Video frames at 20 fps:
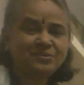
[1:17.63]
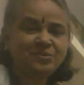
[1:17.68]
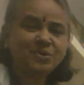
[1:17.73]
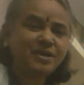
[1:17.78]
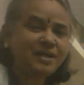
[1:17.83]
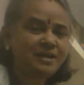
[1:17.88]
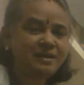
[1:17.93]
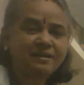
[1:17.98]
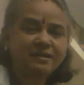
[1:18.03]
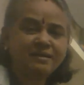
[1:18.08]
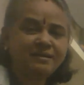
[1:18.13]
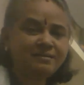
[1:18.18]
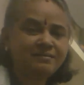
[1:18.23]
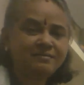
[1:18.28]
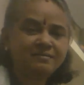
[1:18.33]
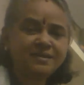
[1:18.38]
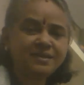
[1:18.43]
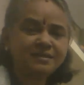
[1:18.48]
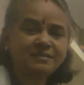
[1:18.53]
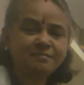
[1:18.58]
Okay, now
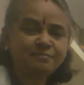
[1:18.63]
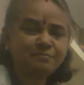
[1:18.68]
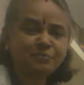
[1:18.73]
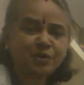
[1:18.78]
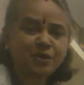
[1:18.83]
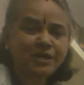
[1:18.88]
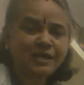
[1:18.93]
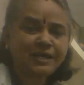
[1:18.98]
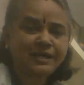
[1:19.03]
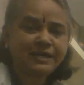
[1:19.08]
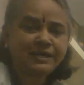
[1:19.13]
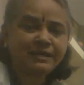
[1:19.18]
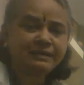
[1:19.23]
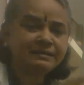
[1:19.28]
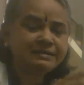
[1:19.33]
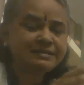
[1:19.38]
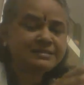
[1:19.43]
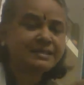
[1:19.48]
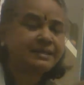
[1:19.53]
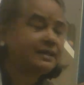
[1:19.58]

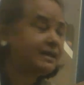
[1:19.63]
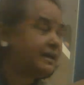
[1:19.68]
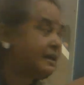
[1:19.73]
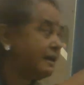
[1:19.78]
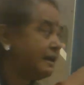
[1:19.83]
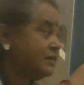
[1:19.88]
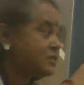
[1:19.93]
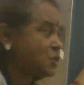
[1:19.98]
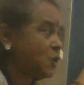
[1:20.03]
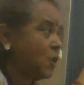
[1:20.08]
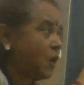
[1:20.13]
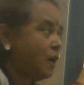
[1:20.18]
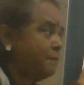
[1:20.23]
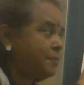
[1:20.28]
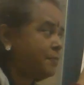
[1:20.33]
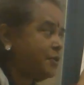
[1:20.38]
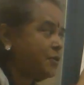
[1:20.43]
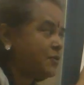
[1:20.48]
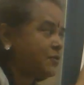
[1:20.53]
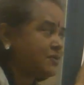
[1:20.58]
listen. So
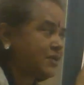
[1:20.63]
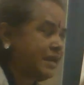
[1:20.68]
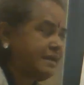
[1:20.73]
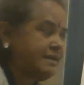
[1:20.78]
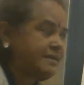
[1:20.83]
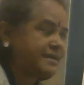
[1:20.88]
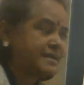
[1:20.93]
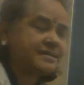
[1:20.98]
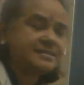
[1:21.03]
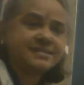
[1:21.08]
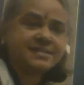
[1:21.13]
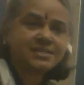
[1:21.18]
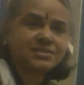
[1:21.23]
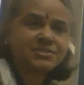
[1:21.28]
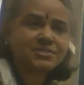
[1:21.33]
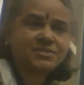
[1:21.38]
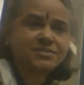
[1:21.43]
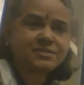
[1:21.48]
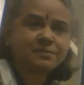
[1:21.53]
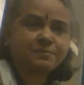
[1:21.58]
after trade
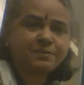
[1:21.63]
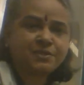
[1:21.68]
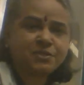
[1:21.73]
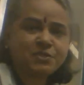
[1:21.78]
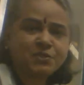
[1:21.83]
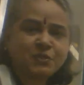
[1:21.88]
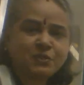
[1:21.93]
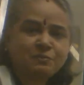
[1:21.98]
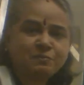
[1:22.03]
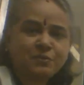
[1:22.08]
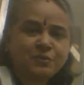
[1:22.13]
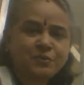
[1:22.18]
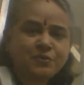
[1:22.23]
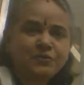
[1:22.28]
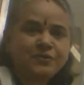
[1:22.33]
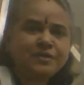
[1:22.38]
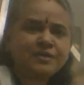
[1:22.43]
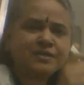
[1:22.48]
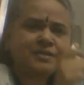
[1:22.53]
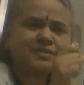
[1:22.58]
transactions, it
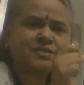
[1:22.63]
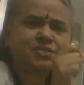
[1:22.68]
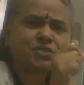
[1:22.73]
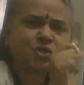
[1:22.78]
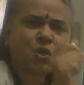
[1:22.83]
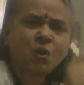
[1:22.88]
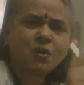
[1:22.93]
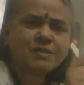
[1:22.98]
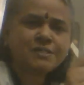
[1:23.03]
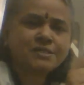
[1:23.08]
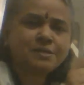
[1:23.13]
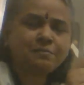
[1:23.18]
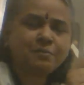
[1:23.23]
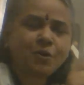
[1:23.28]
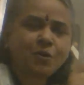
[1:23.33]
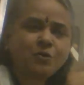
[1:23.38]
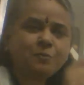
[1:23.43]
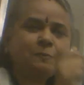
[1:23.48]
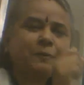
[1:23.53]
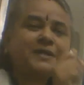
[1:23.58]
talks
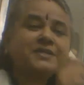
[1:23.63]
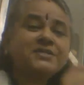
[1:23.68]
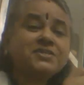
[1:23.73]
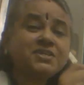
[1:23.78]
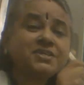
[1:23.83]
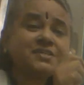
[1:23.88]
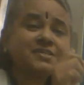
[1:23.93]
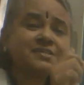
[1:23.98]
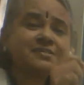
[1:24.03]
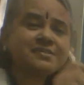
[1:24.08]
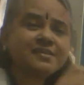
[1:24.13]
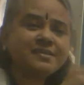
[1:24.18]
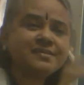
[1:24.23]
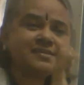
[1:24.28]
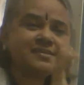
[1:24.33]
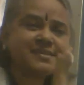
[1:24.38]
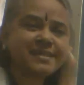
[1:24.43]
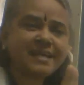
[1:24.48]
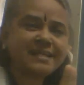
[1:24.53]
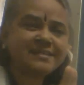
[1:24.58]
about purchases and
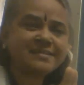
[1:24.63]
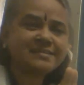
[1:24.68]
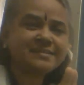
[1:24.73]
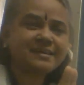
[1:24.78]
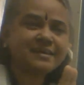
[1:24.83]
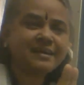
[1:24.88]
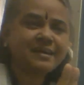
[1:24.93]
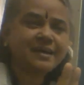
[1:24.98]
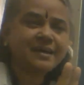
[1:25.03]
sales.